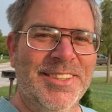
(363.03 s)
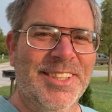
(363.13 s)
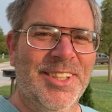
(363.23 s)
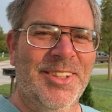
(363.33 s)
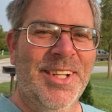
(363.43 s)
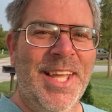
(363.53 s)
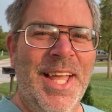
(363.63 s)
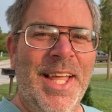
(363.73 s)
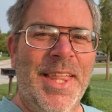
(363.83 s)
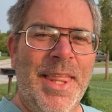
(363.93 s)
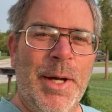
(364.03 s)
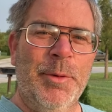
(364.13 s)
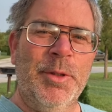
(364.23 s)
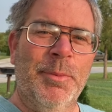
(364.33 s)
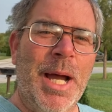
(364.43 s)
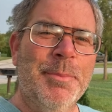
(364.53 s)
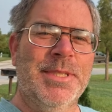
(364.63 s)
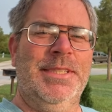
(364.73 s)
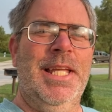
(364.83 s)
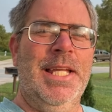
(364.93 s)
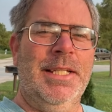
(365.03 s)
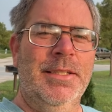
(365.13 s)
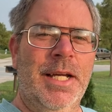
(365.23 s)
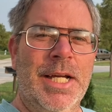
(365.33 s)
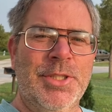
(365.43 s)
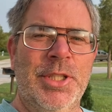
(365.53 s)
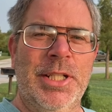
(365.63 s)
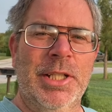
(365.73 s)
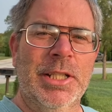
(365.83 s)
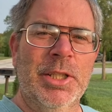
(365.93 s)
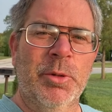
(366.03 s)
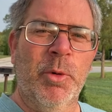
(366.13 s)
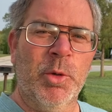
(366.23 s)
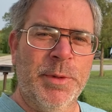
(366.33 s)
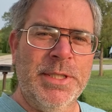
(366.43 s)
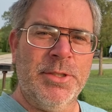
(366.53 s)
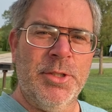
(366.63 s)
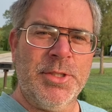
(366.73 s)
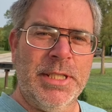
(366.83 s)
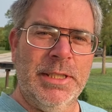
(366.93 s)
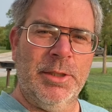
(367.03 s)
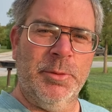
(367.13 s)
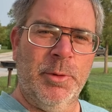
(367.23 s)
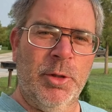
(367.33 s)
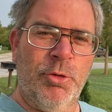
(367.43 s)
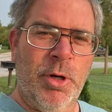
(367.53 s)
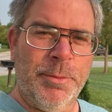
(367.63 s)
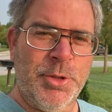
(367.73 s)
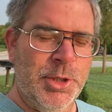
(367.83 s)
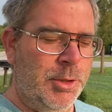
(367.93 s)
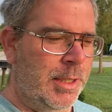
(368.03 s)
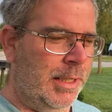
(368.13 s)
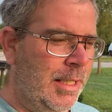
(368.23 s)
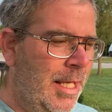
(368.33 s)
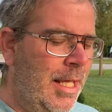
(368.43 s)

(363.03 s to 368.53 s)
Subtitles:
So that was my mistake. I should have done a little more research and a little more troubleshooting.